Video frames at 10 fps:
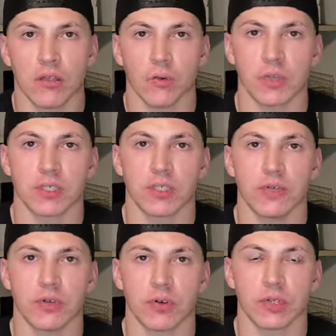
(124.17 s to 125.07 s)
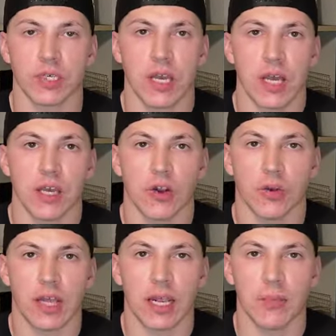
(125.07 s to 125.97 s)
The receivers, you
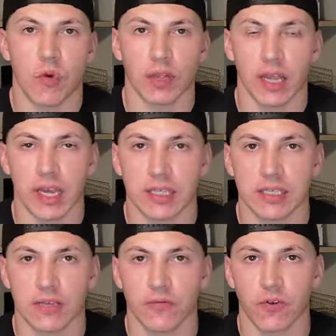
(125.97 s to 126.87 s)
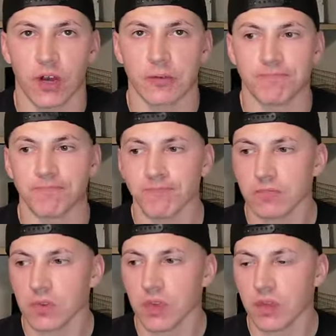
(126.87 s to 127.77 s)
know, getting more leniency from
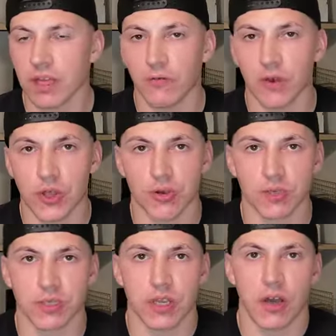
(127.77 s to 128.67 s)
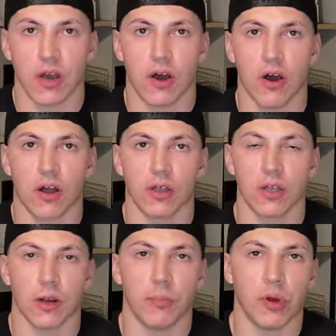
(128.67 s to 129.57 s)
the officials
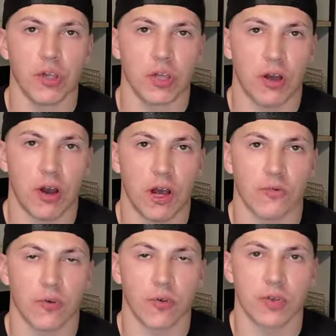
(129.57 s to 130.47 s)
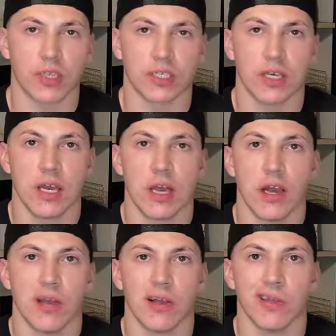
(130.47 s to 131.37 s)
on, you know, pushing off or just
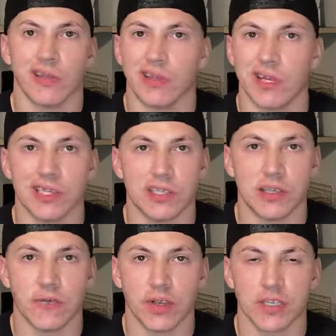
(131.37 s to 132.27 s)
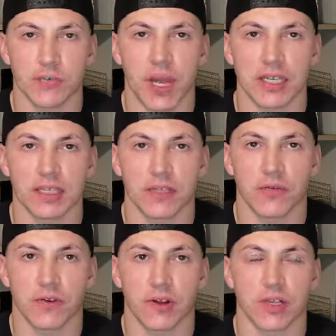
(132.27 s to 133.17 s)
these defensive passes
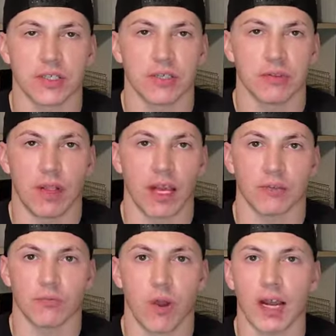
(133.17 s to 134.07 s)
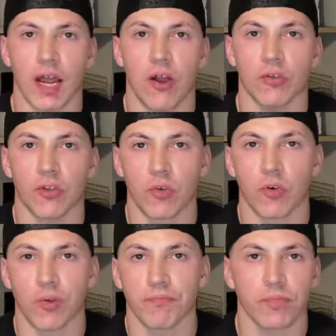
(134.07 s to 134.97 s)
interference. Like right now, the
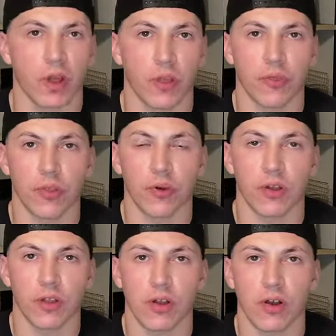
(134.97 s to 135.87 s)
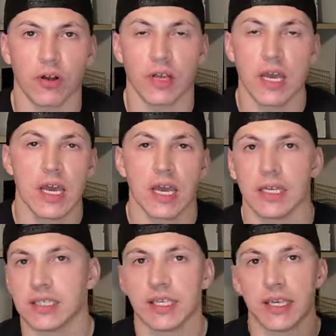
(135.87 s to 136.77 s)
norm on third and long
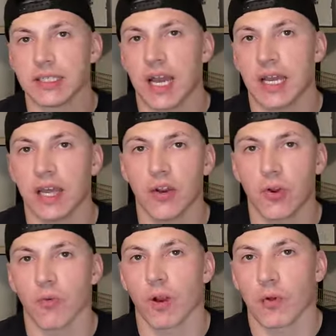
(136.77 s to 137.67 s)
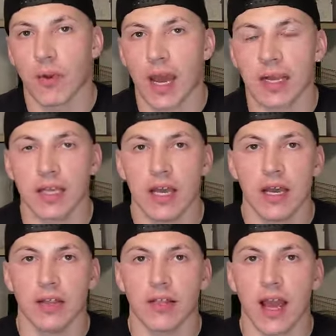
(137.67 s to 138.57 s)
is send a tight end or a running back
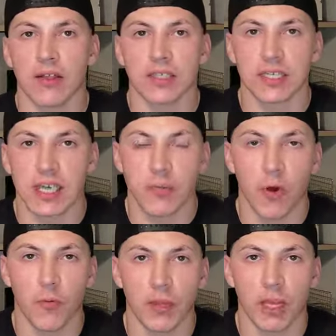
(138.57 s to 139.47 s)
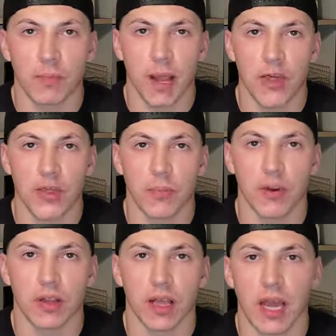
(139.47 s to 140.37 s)
down the seam, hopefully get a matched up
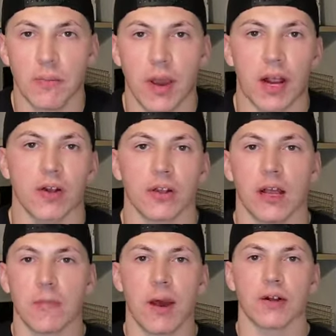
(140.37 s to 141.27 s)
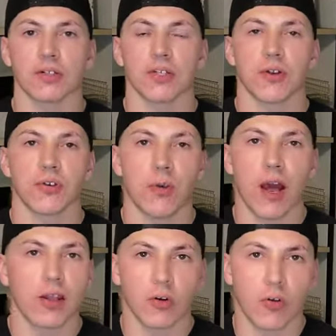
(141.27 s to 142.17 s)
on a linebacker. The linebacker's turned
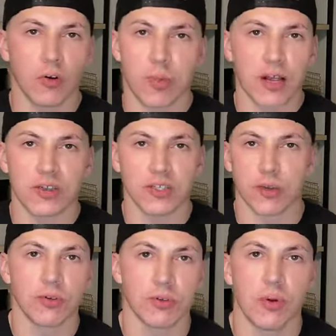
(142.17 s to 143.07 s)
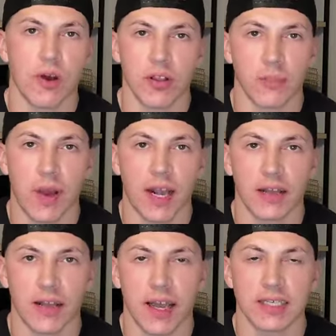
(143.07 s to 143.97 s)
around and the quarterback just throws the ball at the back
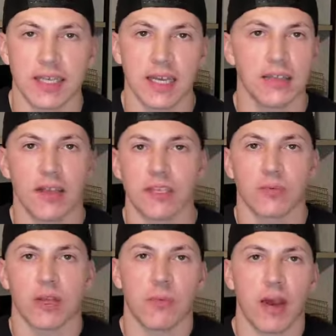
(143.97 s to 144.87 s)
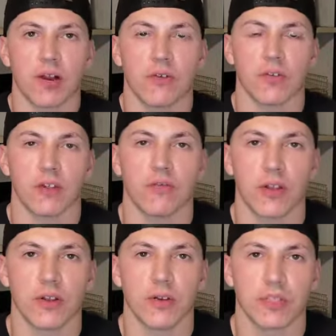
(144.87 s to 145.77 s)
of the guy's head. It doesn't really matter if the
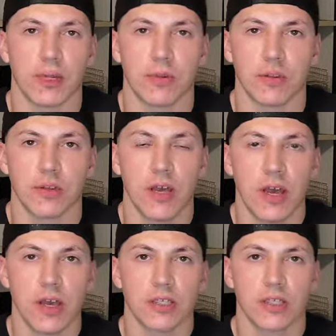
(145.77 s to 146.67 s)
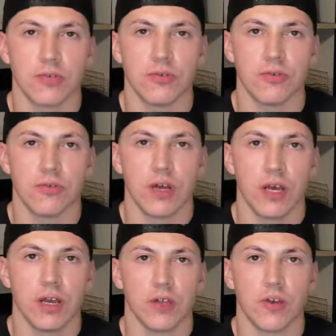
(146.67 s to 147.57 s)
defender is able to
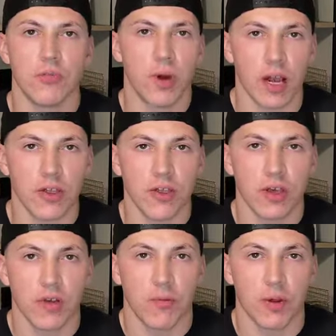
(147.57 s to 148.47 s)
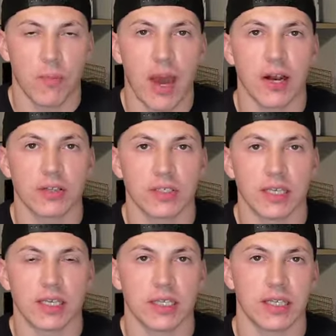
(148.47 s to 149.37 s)
do much. What it matters
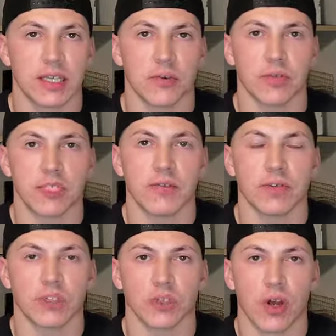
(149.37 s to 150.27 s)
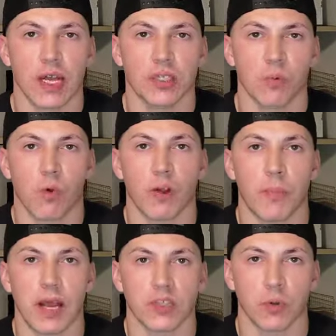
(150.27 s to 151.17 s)
is is that the receiver is trying to
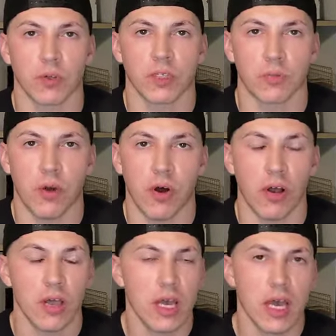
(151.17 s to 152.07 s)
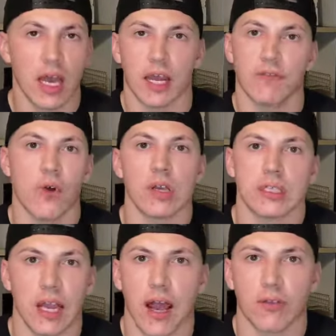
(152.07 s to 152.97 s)
work back towards the ball and he
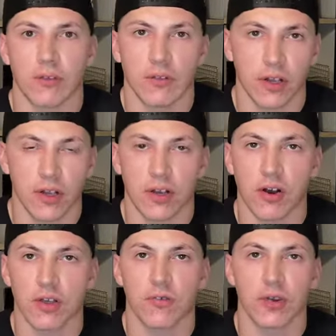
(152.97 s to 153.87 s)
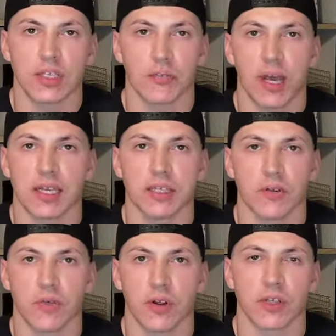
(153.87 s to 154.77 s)
falls down. They're going to call defensive pass
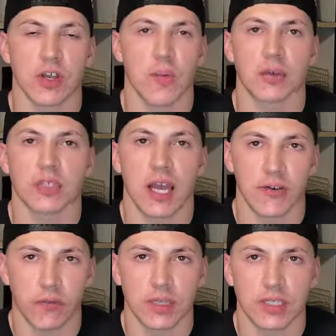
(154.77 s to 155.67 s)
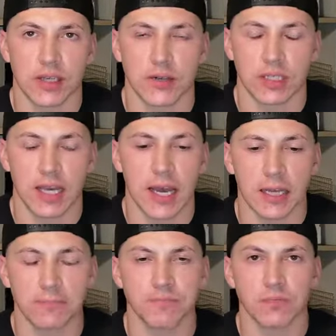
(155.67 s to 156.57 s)
interference almost every single
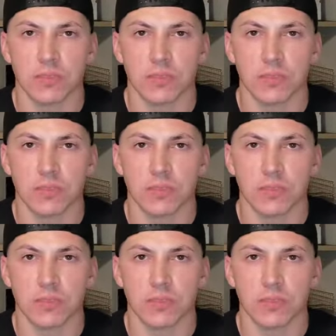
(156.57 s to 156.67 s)
time.